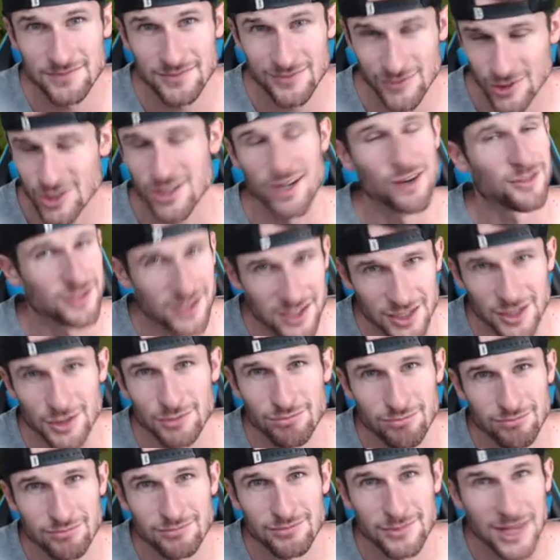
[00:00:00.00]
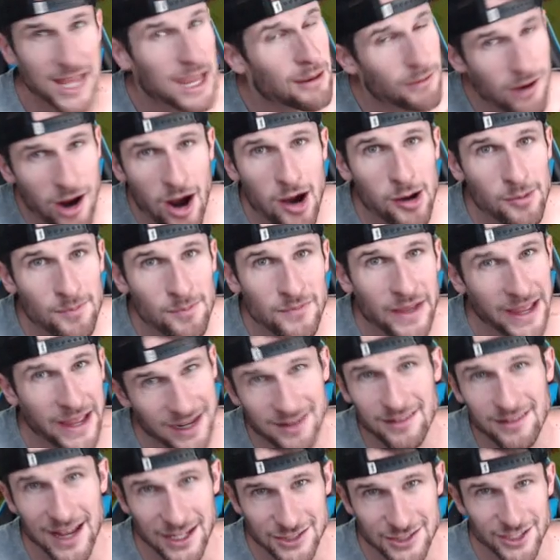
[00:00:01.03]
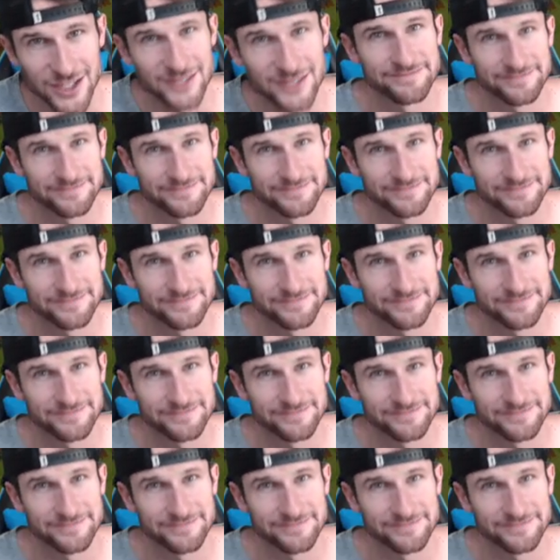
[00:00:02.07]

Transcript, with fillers: you know what to do. Keep calm and clash on.